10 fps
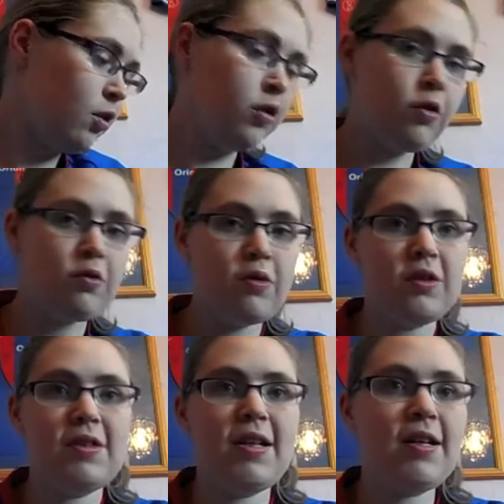So
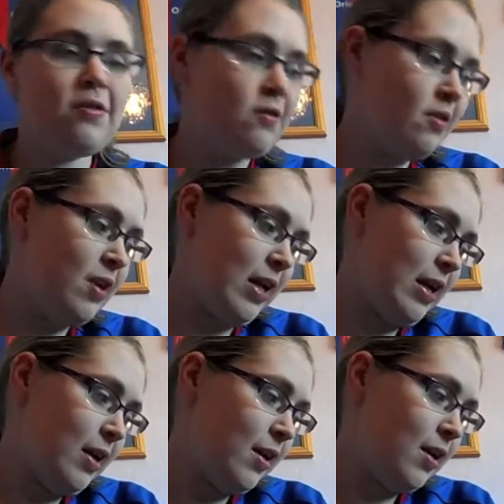on
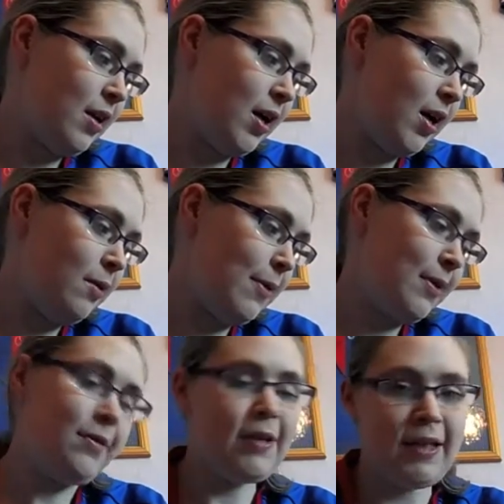Saturday I
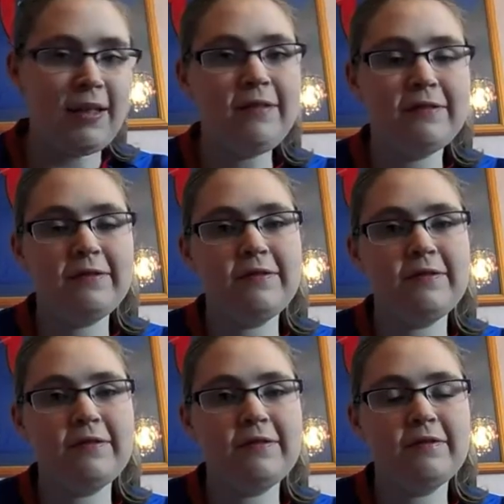went to Keith
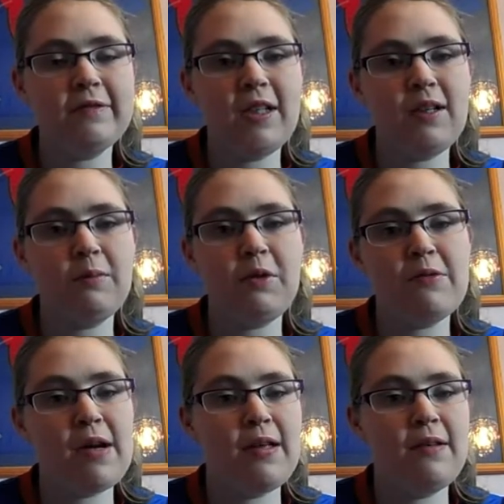and
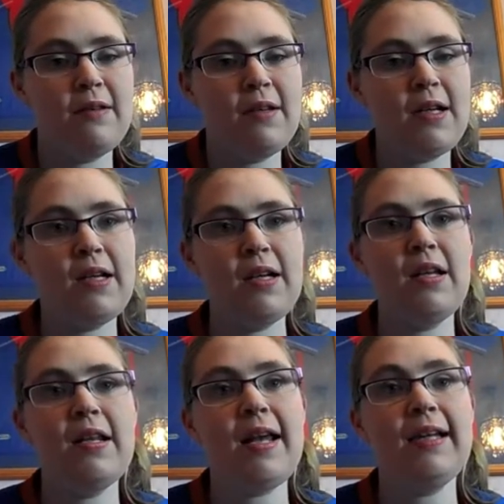we won
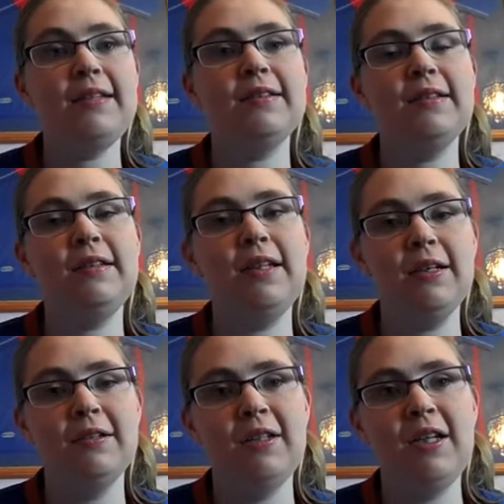
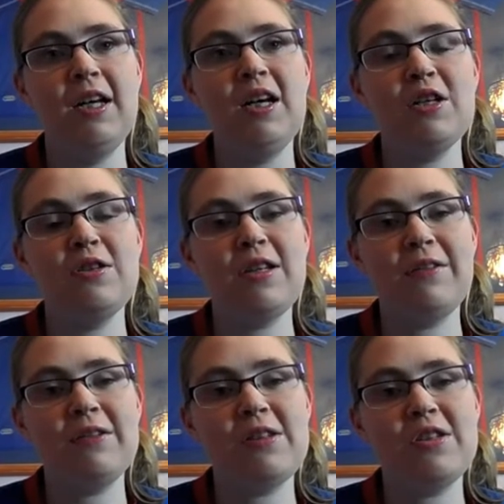9-0. Good
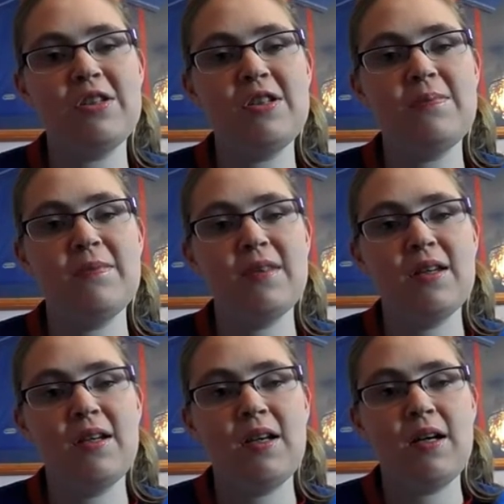to have a clean sheet.
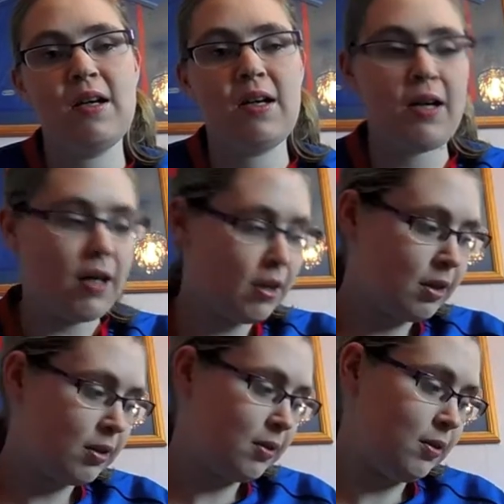
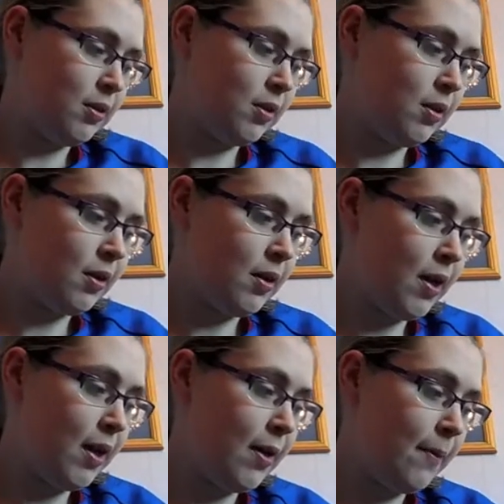And
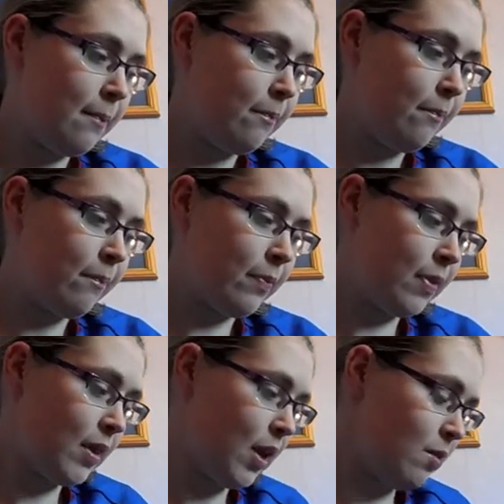it
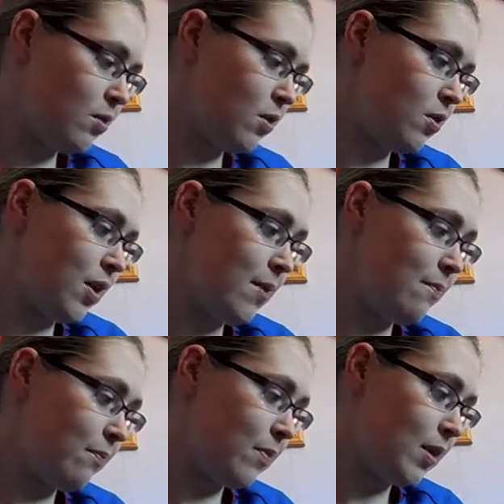was a good
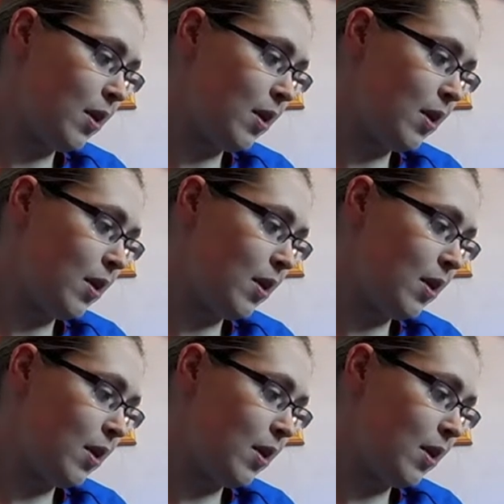game.